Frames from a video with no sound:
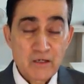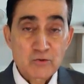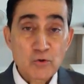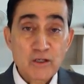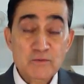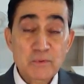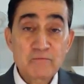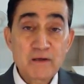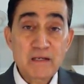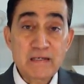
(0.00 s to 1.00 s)
So it has been
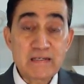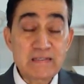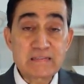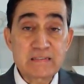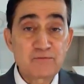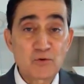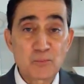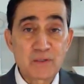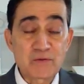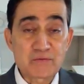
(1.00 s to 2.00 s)
very easy for
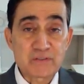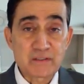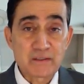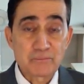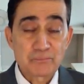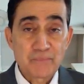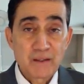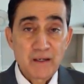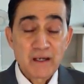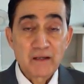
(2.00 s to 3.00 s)
me to see.
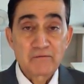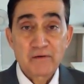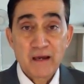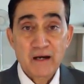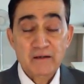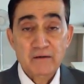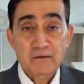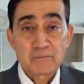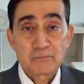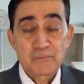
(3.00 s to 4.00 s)
In fact,
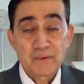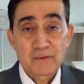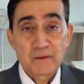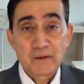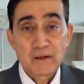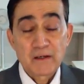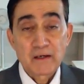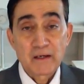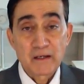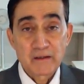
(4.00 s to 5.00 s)

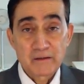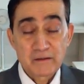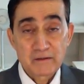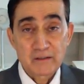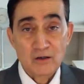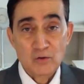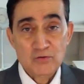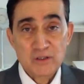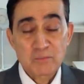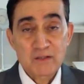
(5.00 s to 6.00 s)
in the
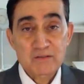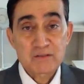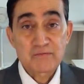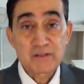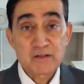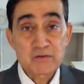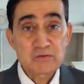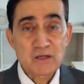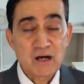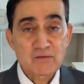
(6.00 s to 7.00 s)
closing months of year
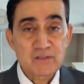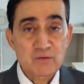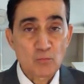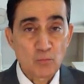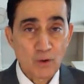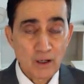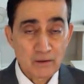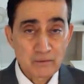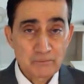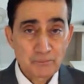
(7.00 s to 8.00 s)

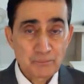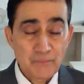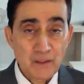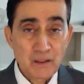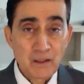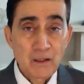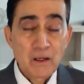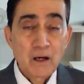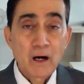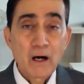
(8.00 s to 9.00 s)
2001,
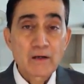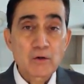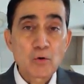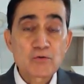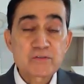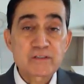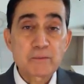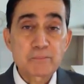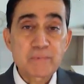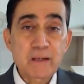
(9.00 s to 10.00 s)
I wrote
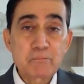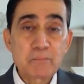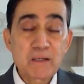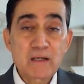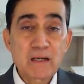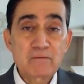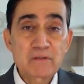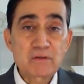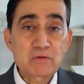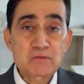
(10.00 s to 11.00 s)
September
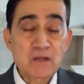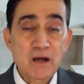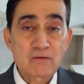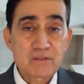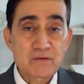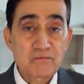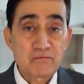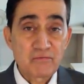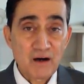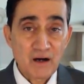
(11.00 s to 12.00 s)
11,
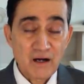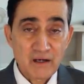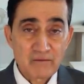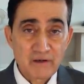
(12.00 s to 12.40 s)
2005.